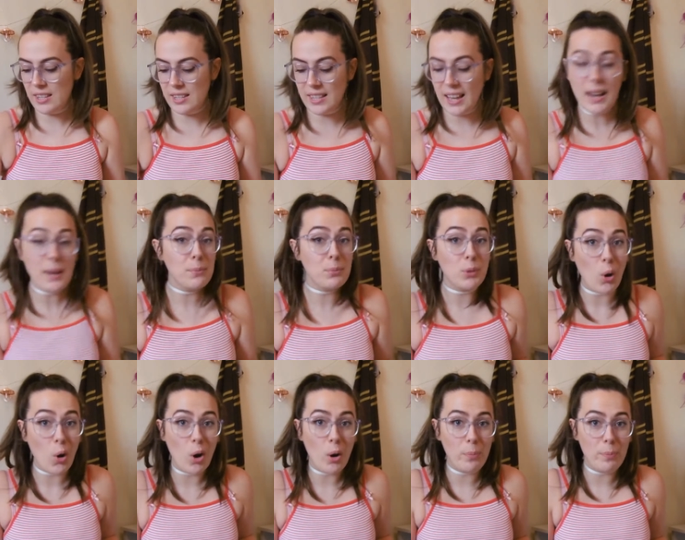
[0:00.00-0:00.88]
same
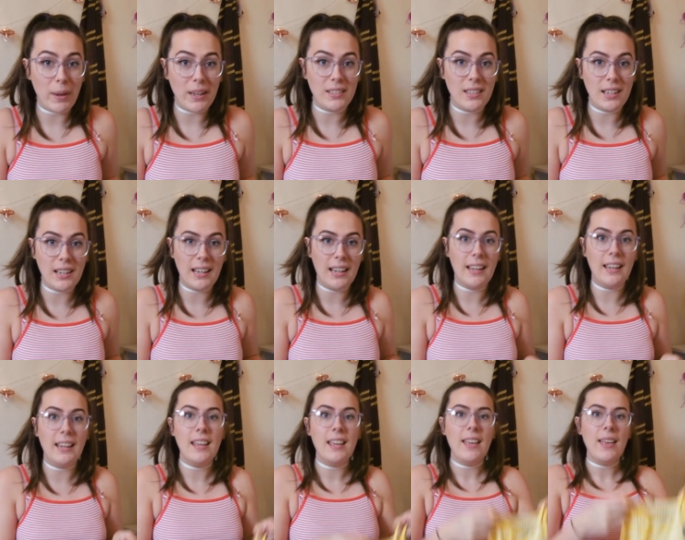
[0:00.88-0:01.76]
top
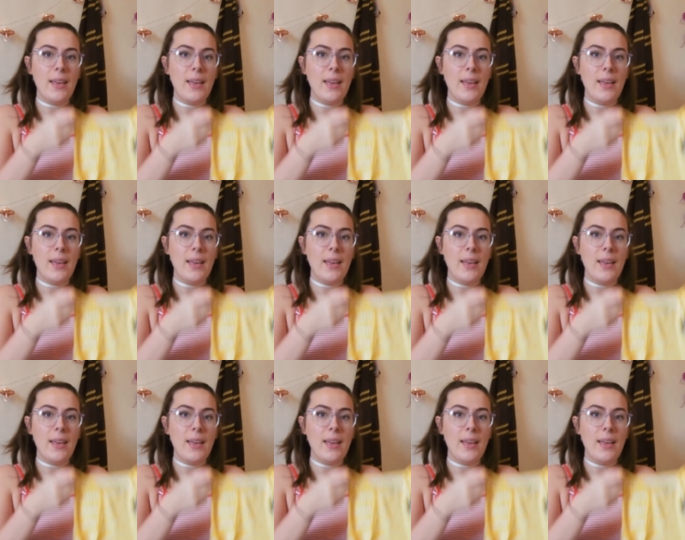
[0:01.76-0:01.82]
basically